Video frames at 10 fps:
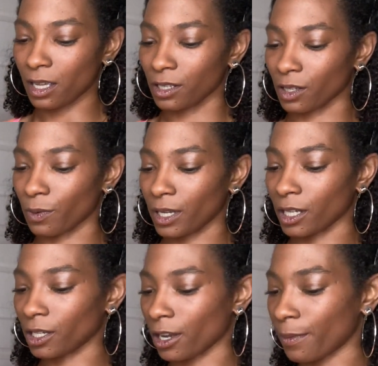so we
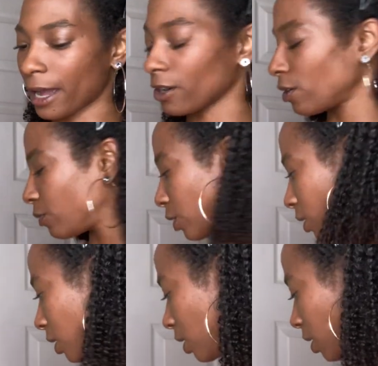could go back over
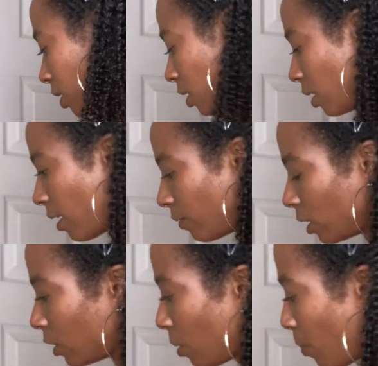these lovely
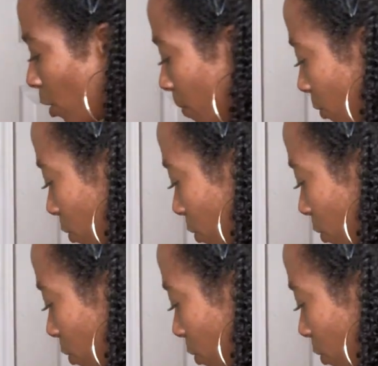little purple